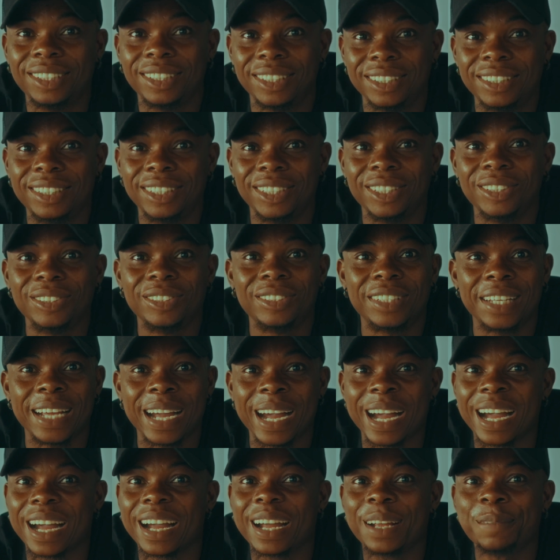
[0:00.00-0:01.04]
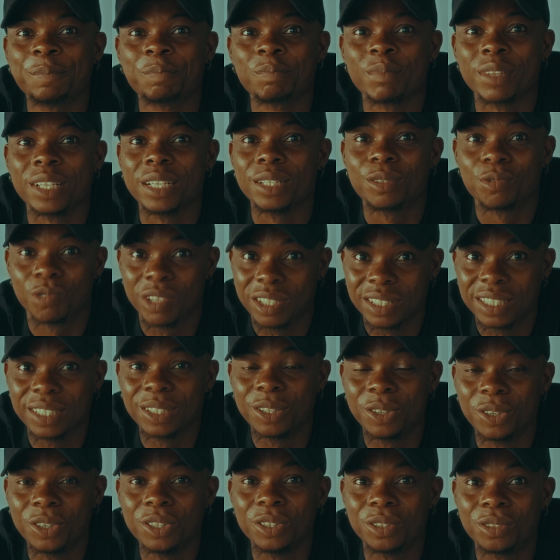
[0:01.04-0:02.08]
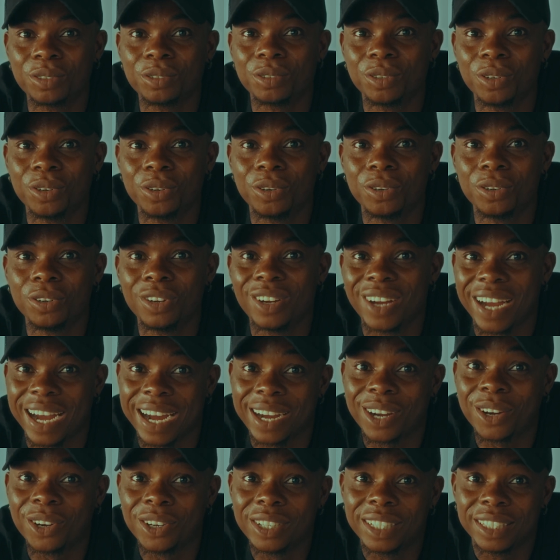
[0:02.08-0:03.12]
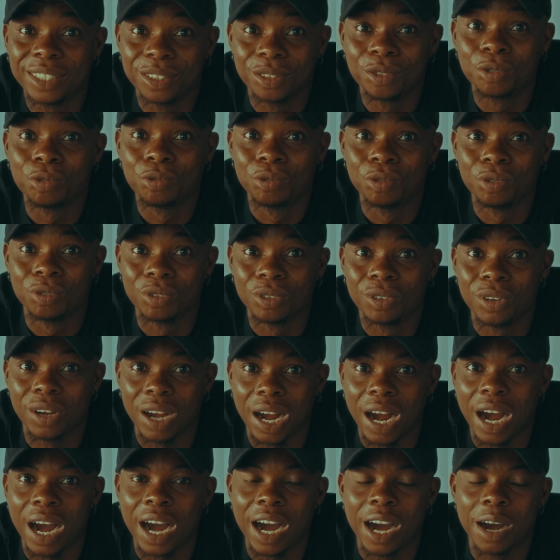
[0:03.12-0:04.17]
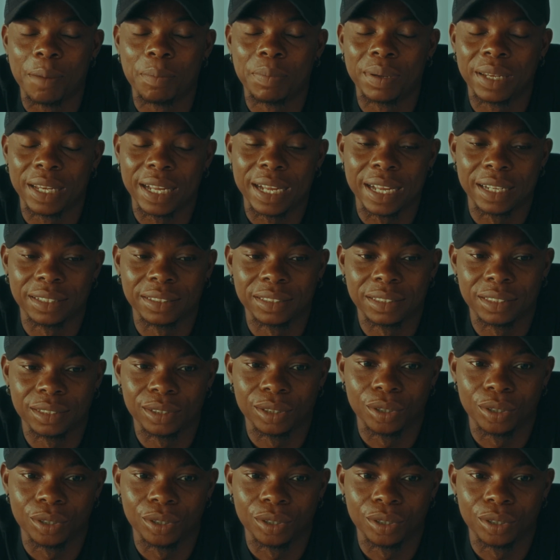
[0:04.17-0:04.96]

knew that it wasn't going to go according to our plans.